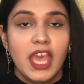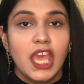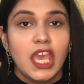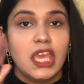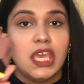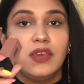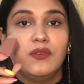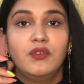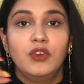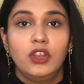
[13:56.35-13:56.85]

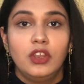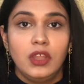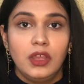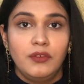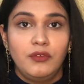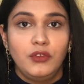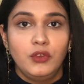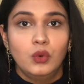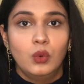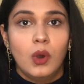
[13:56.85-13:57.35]
Even
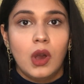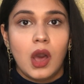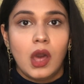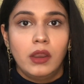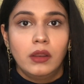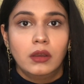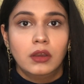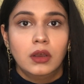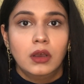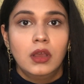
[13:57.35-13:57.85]
if you are
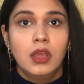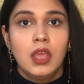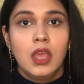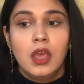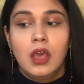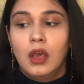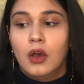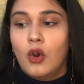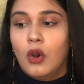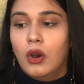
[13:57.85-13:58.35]
a
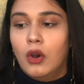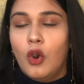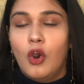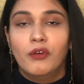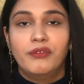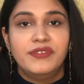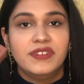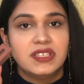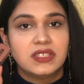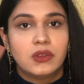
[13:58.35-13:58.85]

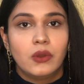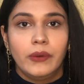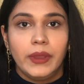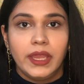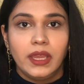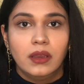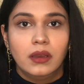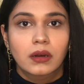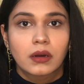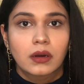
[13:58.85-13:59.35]
office
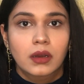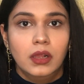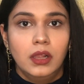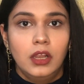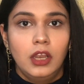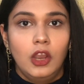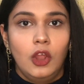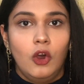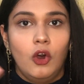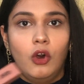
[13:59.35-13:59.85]
going
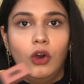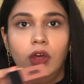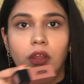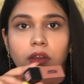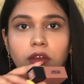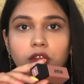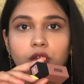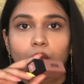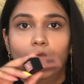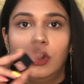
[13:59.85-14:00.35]
girl, or
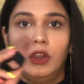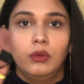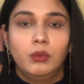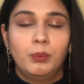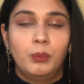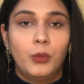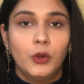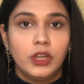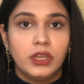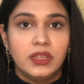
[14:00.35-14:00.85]
you want to
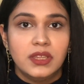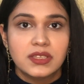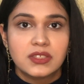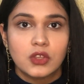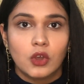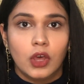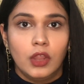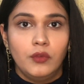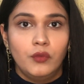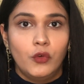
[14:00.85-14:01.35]
put this
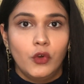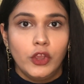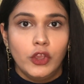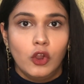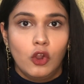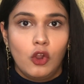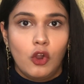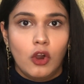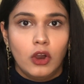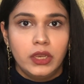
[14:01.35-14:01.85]
on for
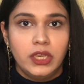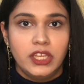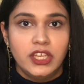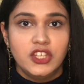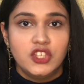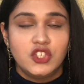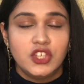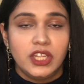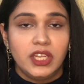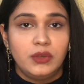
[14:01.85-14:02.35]
your
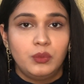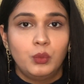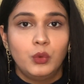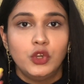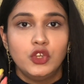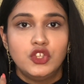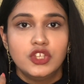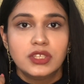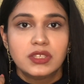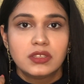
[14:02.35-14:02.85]
college, it
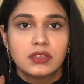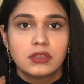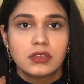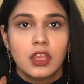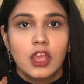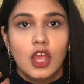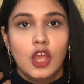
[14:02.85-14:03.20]
would just